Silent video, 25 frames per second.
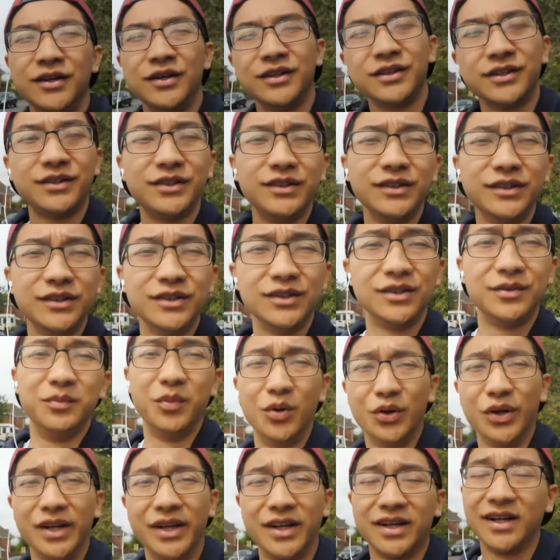Good
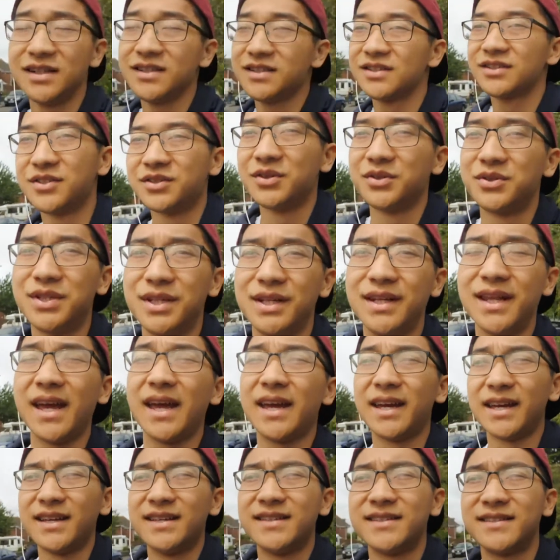morning guys, so
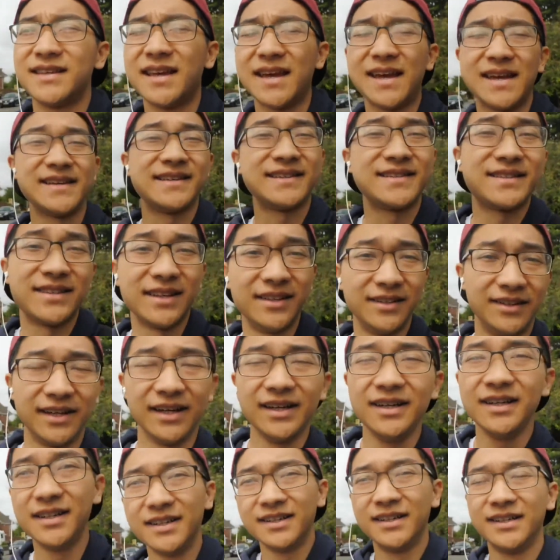today is a
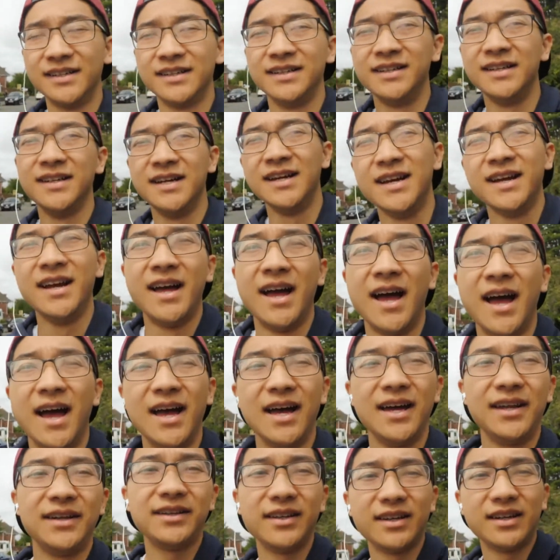Sunday
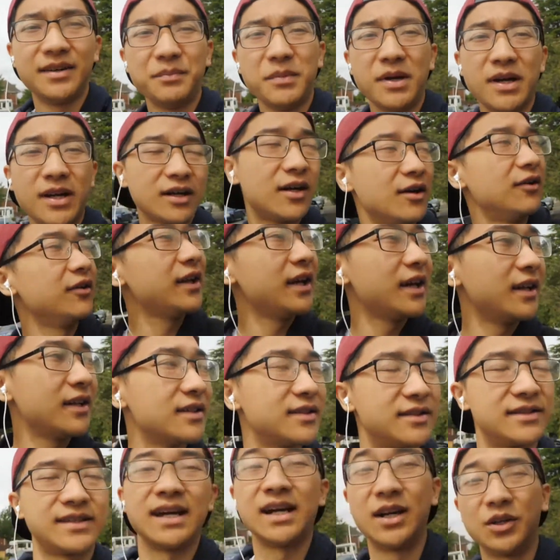and um, currently heading
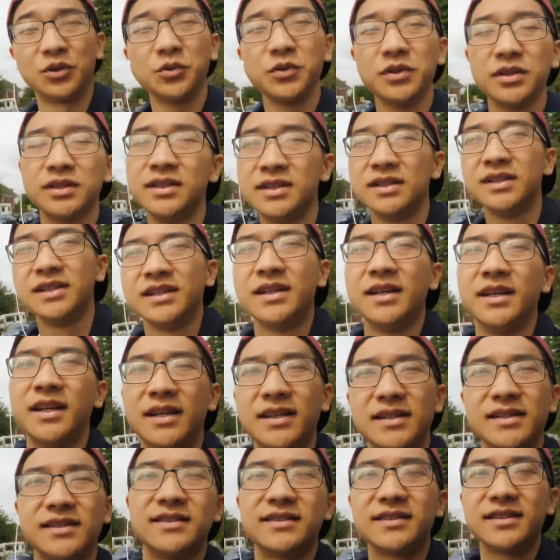to town
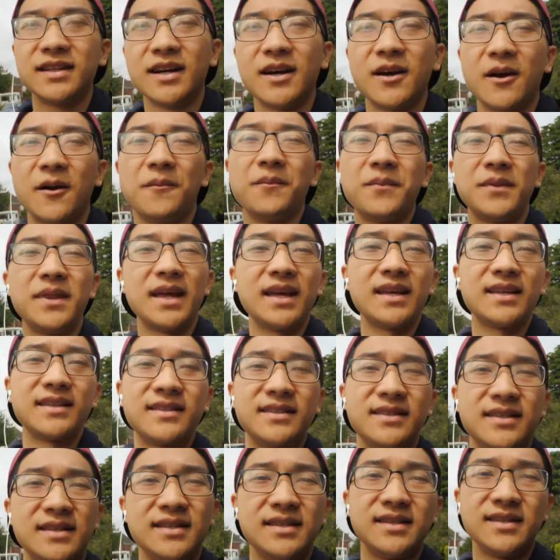because um, there's
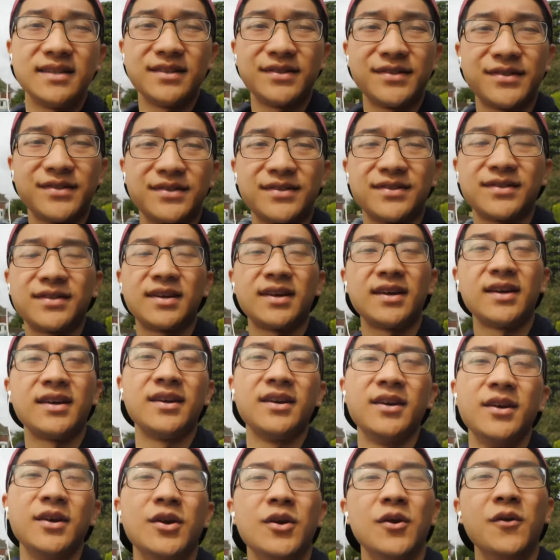this
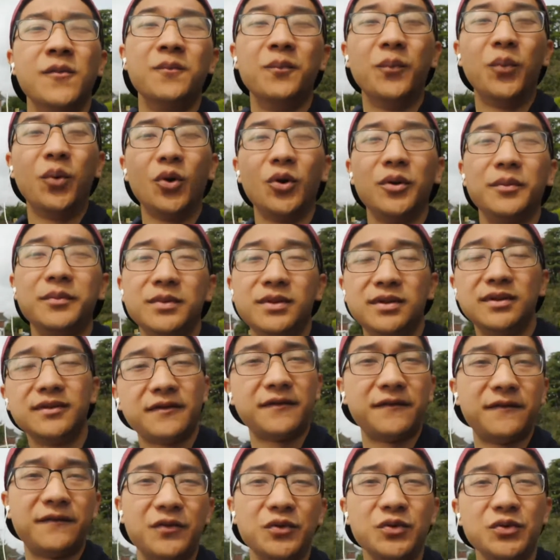warm
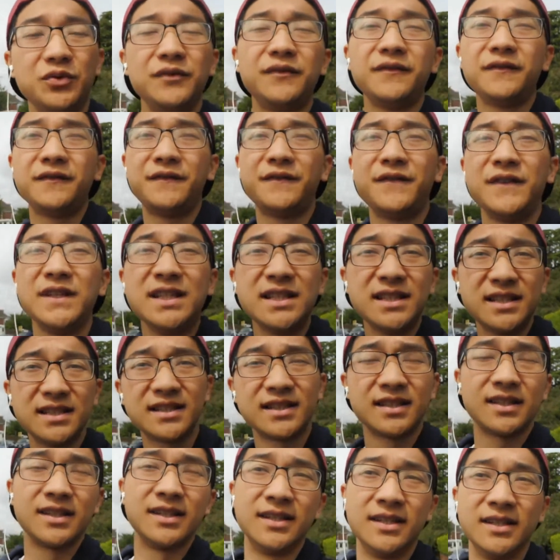food feast
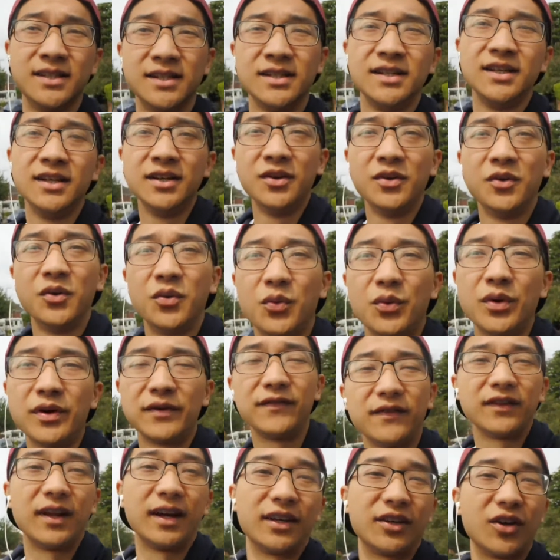
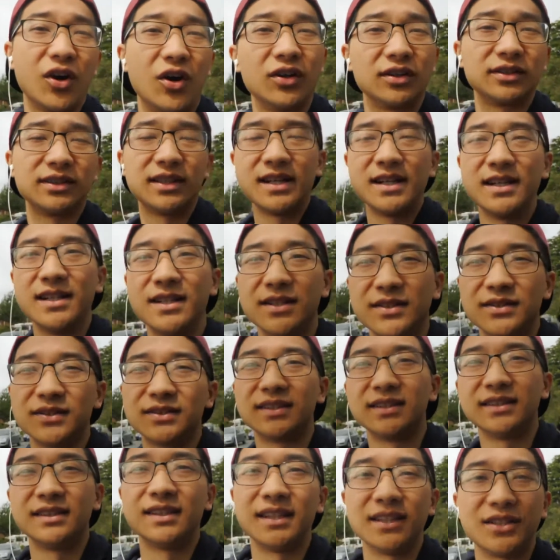with like
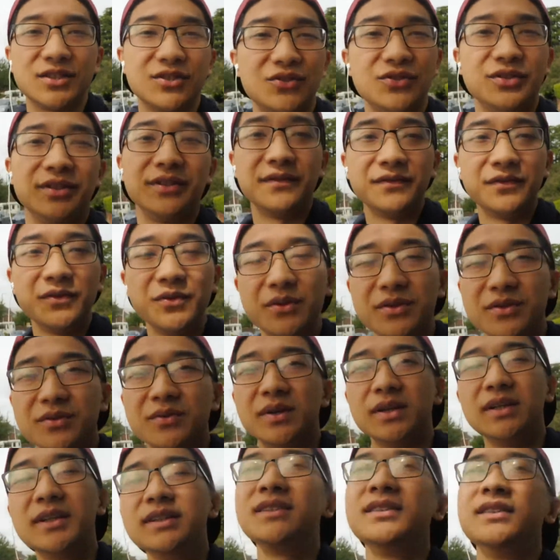cocktails and like street food as
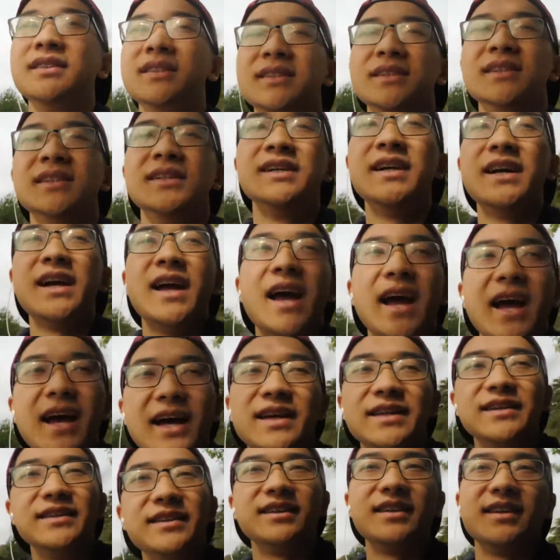well
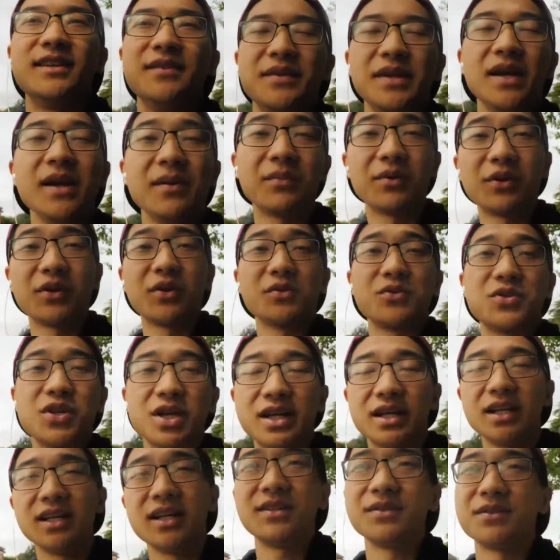and um, yeah I'm gonna go
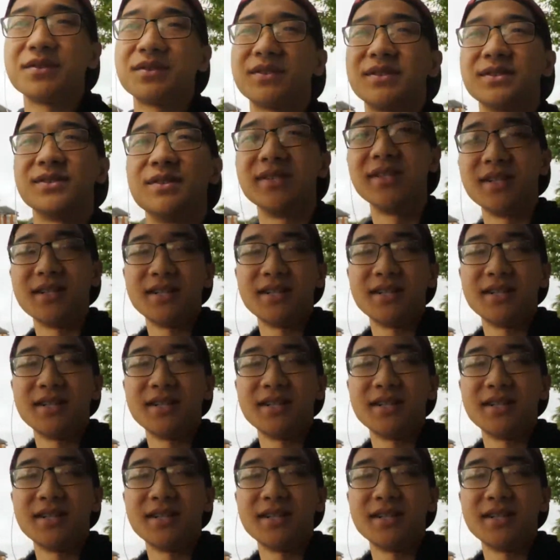check it out so